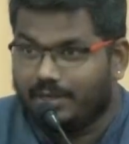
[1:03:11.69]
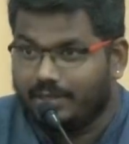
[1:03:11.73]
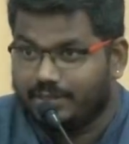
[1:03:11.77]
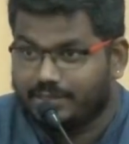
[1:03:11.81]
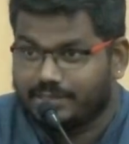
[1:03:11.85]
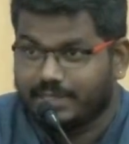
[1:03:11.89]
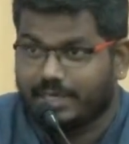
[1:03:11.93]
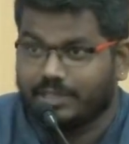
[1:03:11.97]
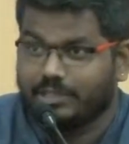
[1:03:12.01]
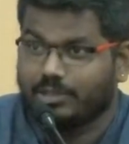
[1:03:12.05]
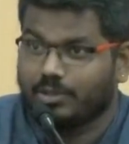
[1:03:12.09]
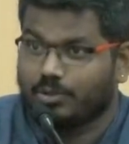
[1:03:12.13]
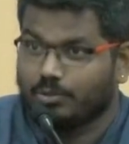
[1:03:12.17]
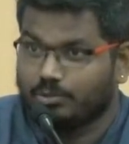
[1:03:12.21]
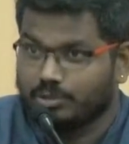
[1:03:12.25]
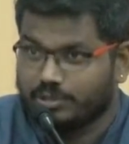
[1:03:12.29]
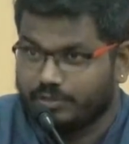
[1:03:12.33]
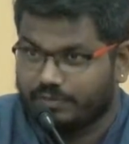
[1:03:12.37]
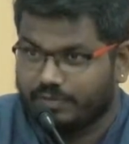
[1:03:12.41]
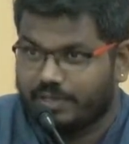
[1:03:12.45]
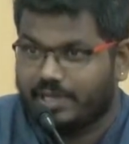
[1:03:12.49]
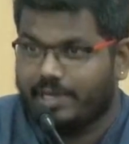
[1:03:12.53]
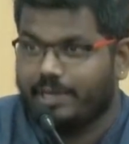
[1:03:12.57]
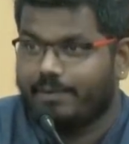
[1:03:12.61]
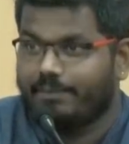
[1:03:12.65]
Decide the
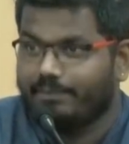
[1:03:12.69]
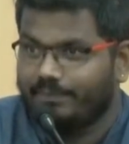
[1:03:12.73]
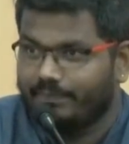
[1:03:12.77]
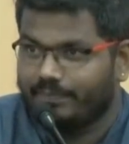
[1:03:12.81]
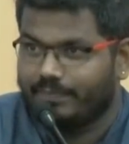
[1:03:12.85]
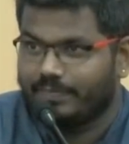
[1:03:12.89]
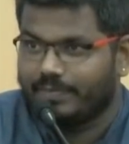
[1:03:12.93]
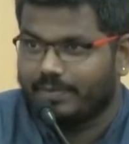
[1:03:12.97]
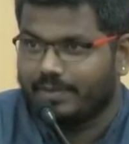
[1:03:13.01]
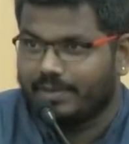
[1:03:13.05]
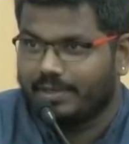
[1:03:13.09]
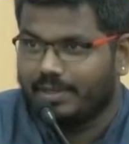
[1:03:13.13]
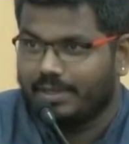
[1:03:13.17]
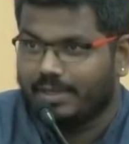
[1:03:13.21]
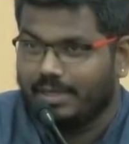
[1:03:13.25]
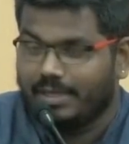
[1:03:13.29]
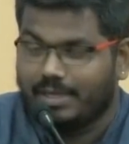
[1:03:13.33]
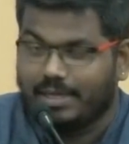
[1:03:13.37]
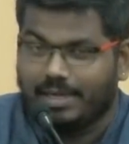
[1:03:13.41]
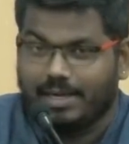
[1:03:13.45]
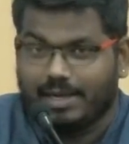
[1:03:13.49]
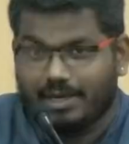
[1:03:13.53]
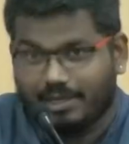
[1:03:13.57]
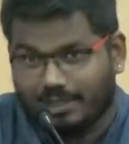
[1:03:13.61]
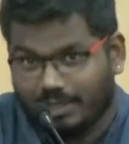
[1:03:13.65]
rules of the game,
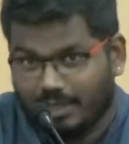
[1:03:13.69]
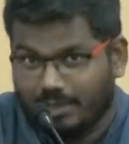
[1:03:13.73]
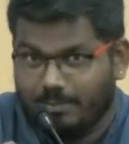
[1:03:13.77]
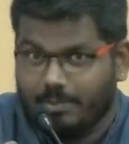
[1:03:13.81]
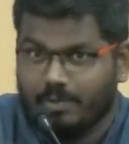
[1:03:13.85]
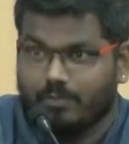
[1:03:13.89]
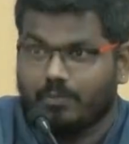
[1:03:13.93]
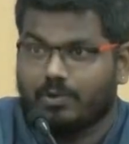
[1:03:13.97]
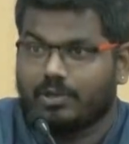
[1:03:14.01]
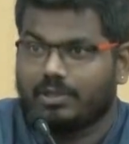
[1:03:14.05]
tell me